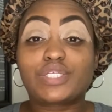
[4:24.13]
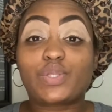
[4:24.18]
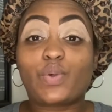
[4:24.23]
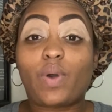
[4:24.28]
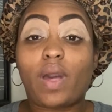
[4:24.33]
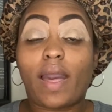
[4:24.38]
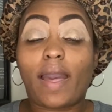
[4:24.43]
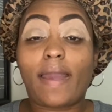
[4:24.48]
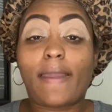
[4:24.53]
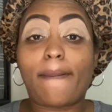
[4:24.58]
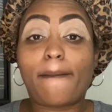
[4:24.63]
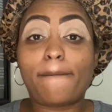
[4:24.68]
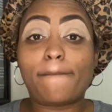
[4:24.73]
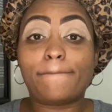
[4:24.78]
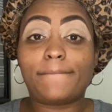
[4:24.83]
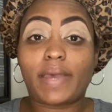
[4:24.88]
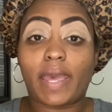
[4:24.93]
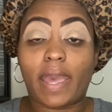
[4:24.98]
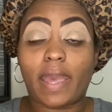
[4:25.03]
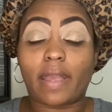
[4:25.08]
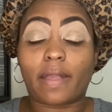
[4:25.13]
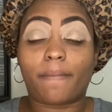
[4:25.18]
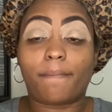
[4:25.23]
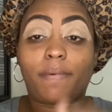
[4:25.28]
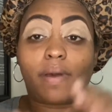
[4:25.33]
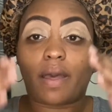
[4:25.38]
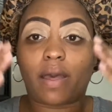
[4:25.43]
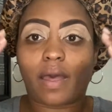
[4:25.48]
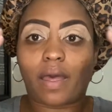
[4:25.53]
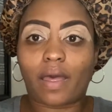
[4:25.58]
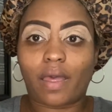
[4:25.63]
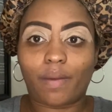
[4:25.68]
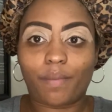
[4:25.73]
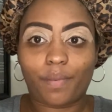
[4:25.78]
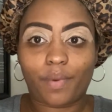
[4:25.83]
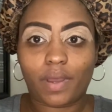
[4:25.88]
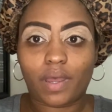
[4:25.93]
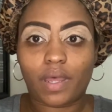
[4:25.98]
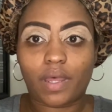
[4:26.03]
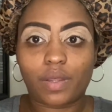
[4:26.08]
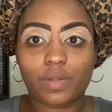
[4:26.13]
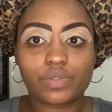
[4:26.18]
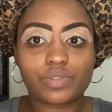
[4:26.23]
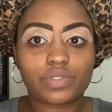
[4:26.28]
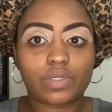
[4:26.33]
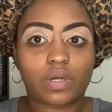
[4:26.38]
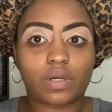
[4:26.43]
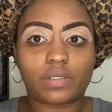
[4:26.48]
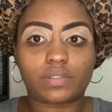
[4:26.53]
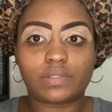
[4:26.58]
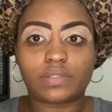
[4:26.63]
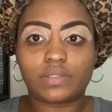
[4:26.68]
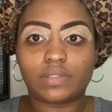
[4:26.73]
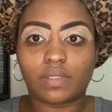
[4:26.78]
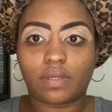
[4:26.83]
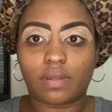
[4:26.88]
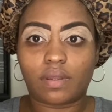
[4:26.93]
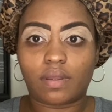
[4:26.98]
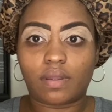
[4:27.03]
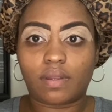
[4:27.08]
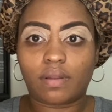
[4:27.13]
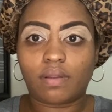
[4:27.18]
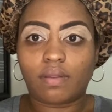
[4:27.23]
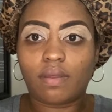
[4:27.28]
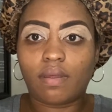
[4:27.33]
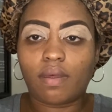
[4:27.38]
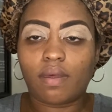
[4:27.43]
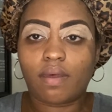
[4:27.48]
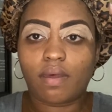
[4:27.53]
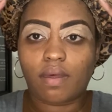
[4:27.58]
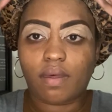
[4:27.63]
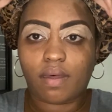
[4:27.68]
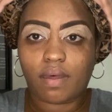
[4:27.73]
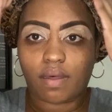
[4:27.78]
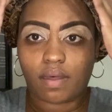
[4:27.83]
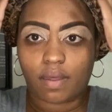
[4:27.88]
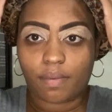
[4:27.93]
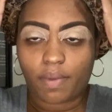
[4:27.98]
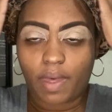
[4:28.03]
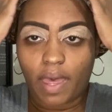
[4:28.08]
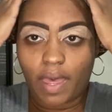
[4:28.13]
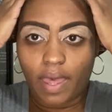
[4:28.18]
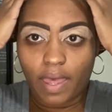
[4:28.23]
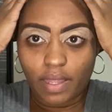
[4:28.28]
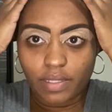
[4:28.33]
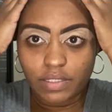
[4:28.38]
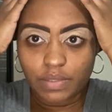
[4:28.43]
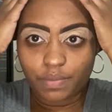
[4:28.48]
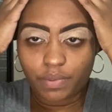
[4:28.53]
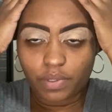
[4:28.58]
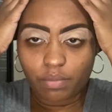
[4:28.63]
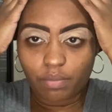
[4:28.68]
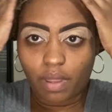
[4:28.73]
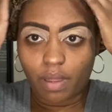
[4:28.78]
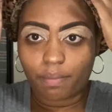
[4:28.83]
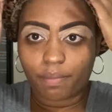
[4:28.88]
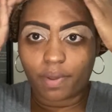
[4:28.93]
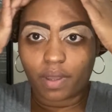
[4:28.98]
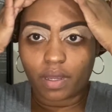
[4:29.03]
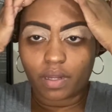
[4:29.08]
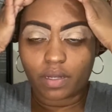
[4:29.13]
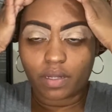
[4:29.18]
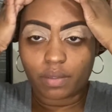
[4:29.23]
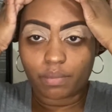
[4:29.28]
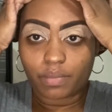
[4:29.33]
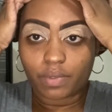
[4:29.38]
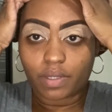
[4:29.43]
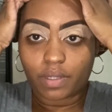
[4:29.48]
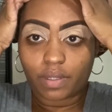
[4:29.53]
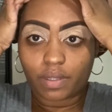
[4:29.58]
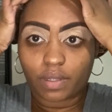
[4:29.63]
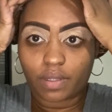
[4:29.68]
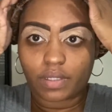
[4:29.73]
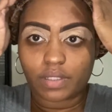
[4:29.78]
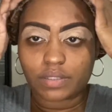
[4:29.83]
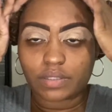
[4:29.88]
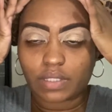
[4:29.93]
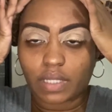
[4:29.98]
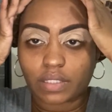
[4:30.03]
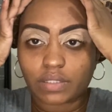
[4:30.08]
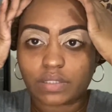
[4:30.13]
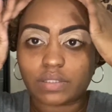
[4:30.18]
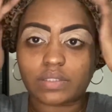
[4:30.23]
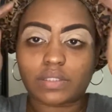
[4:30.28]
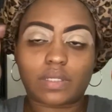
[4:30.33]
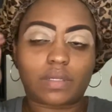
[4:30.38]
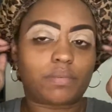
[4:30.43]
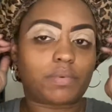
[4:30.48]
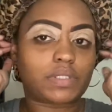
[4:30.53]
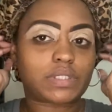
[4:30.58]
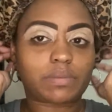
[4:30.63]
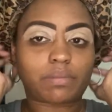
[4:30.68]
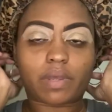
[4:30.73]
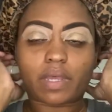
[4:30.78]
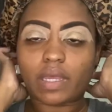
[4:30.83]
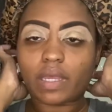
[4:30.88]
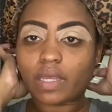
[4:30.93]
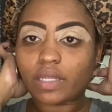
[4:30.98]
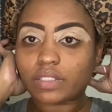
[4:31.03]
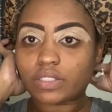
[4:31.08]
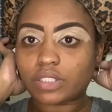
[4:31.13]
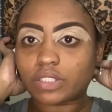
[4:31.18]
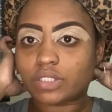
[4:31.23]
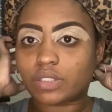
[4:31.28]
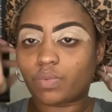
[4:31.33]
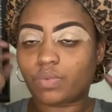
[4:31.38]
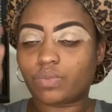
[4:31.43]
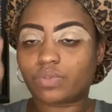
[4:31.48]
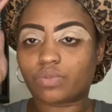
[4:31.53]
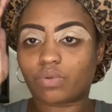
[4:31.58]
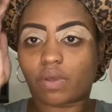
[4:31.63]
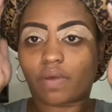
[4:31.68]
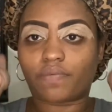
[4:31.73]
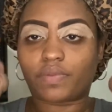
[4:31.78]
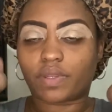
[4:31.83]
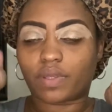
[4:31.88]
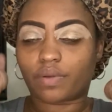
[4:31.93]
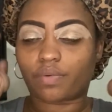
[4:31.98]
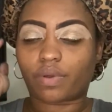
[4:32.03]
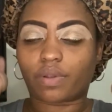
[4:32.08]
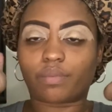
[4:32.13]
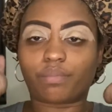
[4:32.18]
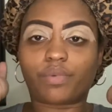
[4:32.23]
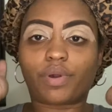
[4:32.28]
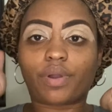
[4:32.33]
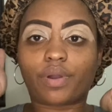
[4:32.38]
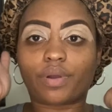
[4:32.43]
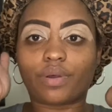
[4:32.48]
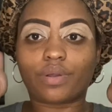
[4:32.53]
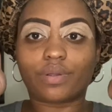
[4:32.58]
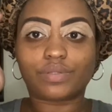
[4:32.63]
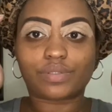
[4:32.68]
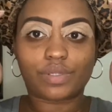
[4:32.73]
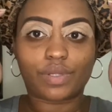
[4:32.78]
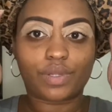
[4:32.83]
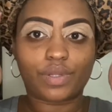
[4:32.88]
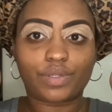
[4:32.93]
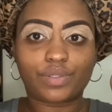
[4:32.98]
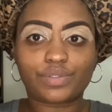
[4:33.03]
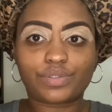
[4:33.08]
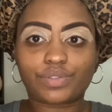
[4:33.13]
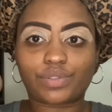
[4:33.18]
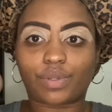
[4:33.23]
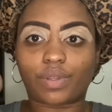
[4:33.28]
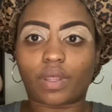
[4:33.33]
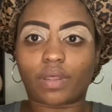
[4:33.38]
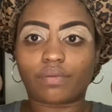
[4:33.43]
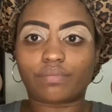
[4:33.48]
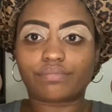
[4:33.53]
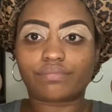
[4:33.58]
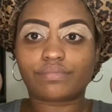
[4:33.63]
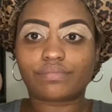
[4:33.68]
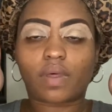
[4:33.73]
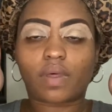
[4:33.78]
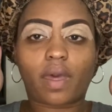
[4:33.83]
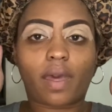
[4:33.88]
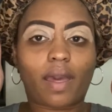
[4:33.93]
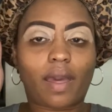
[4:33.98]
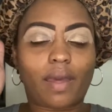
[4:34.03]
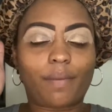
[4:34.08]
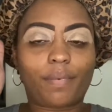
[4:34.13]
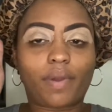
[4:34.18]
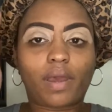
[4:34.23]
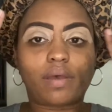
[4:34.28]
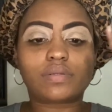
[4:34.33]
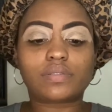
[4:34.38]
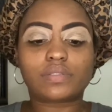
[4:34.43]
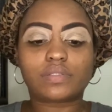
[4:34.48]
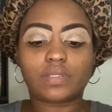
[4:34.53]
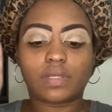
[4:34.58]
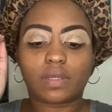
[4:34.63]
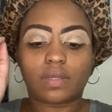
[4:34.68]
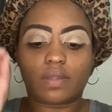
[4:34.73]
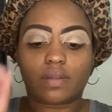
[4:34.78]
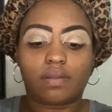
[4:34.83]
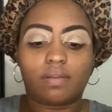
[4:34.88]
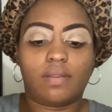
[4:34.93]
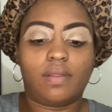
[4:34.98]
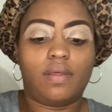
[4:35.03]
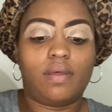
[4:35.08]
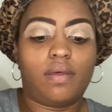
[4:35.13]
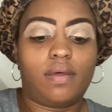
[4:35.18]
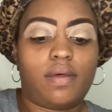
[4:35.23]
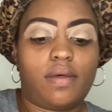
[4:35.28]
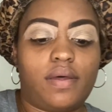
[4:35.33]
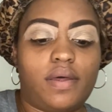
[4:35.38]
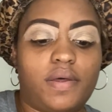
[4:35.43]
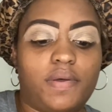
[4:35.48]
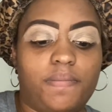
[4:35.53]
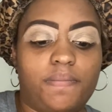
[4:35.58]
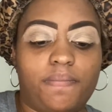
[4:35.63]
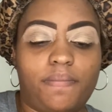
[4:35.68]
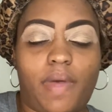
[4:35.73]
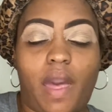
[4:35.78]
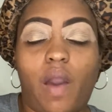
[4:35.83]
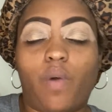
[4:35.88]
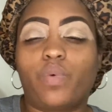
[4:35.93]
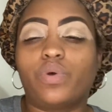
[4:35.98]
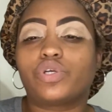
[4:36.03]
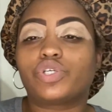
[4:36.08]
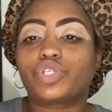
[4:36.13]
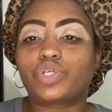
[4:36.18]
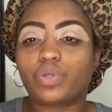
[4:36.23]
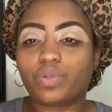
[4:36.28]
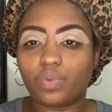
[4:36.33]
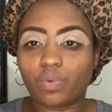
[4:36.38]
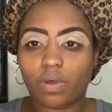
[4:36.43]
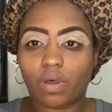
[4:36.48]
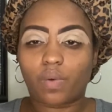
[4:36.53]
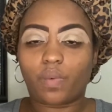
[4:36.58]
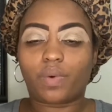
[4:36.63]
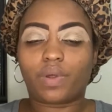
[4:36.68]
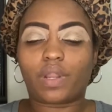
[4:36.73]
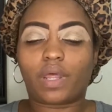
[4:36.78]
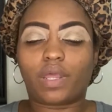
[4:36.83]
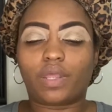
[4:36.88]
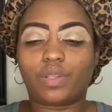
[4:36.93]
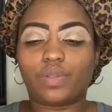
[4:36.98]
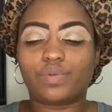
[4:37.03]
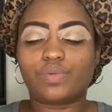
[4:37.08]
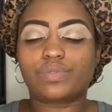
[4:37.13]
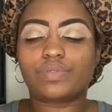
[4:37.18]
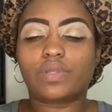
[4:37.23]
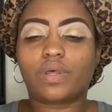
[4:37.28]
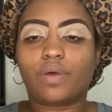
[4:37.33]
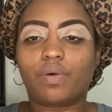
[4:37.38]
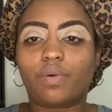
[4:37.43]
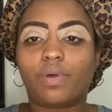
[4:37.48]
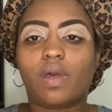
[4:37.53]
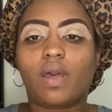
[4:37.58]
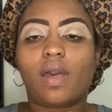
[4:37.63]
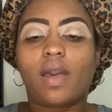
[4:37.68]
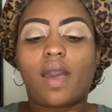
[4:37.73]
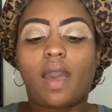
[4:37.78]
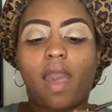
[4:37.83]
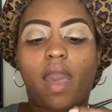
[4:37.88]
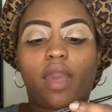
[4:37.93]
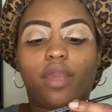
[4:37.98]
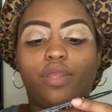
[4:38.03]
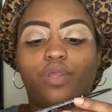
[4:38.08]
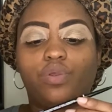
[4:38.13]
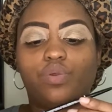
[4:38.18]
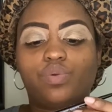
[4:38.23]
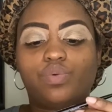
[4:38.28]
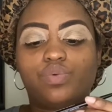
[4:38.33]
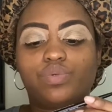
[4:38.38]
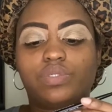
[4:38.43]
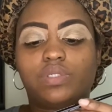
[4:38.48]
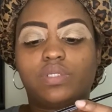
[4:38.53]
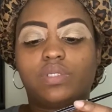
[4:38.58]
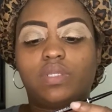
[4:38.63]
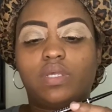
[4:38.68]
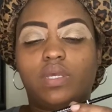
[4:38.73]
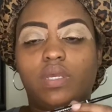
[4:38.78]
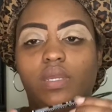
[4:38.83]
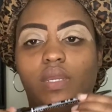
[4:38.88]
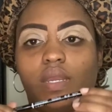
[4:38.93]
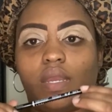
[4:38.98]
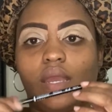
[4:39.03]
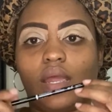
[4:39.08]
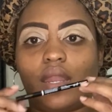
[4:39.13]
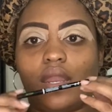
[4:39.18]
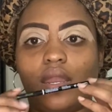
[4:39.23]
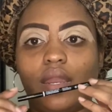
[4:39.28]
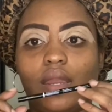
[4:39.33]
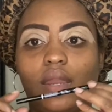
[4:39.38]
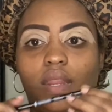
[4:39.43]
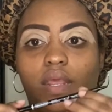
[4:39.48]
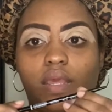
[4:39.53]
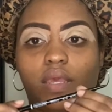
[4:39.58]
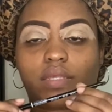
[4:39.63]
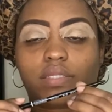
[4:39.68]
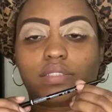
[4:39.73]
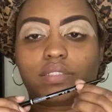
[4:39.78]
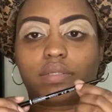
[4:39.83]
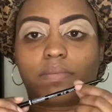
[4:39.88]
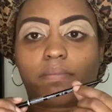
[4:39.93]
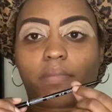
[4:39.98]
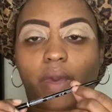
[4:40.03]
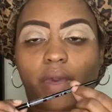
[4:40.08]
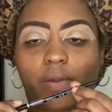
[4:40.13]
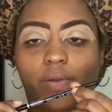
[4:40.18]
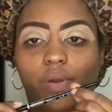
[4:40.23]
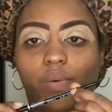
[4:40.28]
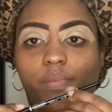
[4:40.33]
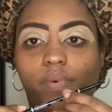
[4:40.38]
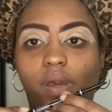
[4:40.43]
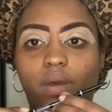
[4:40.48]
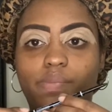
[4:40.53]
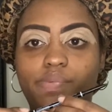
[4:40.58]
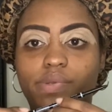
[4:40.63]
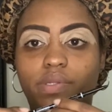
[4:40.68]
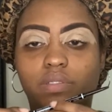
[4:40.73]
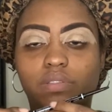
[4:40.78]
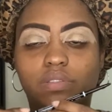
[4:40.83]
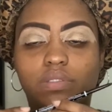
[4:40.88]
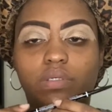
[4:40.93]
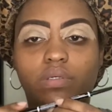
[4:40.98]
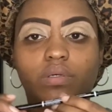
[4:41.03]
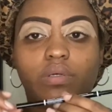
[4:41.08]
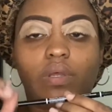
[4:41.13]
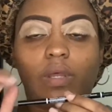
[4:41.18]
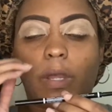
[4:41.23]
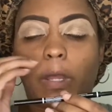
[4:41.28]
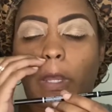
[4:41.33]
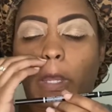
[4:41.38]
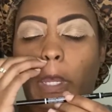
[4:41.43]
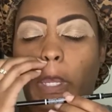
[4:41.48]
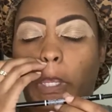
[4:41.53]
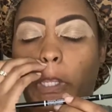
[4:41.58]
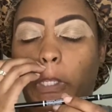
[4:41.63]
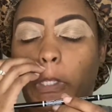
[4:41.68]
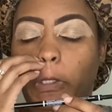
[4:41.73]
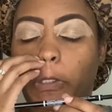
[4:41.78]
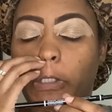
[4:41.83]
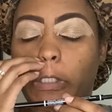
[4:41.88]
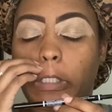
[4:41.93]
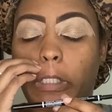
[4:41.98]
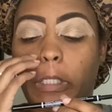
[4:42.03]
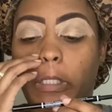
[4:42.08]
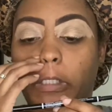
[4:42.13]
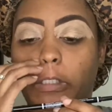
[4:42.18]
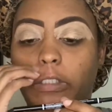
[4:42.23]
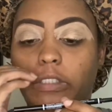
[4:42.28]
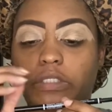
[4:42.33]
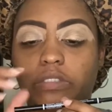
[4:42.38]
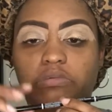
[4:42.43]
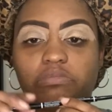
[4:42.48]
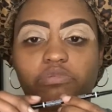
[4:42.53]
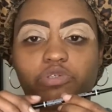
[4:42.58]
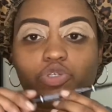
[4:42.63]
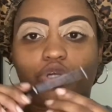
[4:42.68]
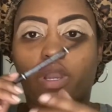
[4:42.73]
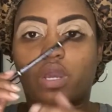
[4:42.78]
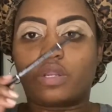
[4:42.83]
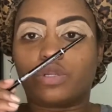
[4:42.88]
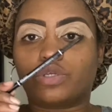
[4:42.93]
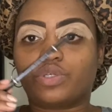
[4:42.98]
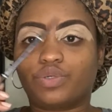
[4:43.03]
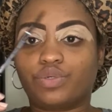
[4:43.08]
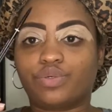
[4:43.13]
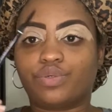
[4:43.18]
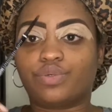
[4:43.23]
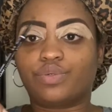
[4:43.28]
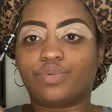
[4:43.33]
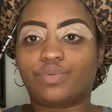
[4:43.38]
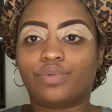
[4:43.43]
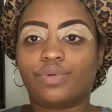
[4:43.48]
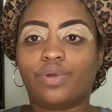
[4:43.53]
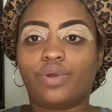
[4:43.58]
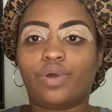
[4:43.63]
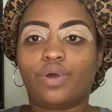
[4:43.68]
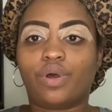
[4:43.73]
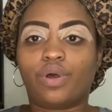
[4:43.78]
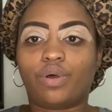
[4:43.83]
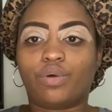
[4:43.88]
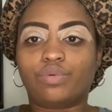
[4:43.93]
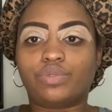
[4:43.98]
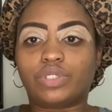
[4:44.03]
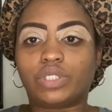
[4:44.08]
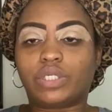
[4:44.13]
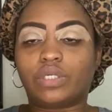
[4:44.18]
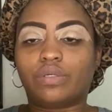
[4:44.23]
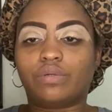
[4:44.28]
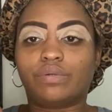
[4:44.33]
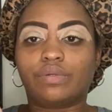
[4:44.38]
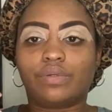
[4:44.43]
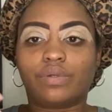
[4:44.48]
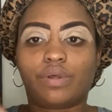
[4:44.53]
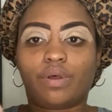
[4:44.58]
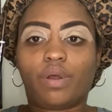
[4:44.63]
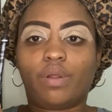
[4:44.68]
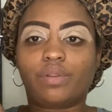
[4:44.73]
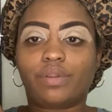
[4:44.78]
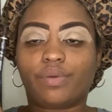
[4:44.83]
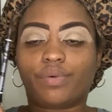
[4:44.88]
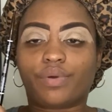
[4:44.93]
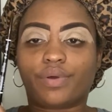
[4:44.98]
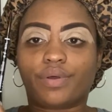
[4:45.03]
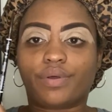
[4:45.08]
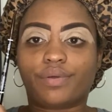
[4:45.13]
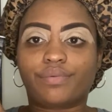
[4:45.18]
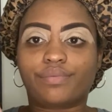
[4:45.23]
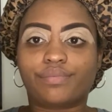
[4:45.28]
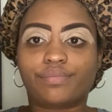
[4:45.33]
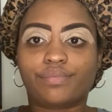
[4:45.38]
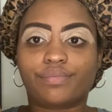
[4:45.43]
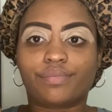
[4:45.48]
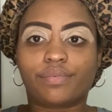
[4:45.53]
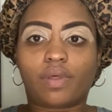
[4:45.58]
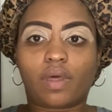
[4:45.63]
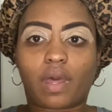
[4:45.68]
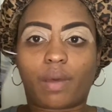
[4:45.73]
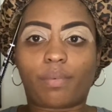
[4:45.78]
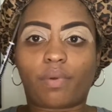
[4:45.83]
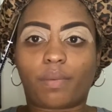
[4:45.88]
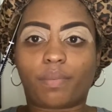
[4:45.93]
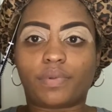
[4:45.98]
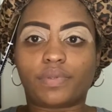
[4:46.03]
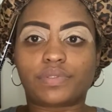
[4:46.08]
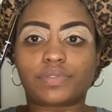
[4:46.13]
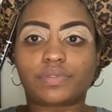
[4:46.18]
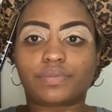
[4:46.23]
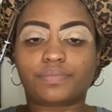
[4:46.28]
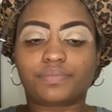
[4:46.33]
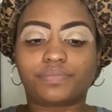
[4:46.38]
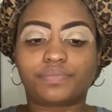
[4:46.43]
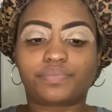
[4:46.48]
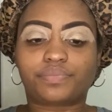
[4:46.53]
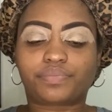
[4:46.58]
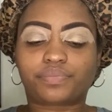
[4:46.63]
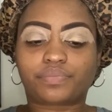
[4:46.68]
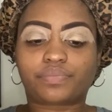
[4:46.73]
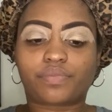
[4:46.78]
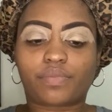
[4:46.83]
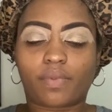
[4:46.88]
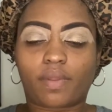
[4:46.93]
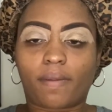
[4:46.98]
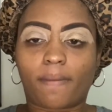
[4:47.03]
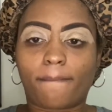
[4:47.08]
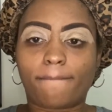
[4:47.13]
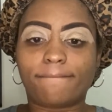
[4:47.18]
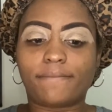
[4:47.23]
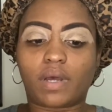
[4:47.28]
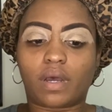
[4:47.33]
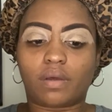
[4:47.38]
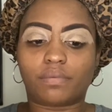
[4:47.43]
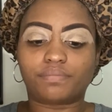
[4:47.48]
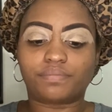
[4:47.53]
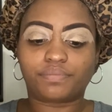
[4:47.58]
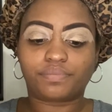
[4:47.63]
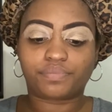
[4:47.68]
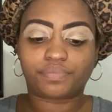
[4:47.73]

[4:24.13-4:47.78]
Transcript: so I am back. My eyebrows are done. Um, I had to put on my bonnet because I just couldn't mess up my edges and we just gonna have to get around them curls. So yeah, eyebrows done. Um, I will show you all what I use though. I use the NYX Micro Brow Pencil. I use this tried and true OG Holy Grail eyebrow pencil. Bomb.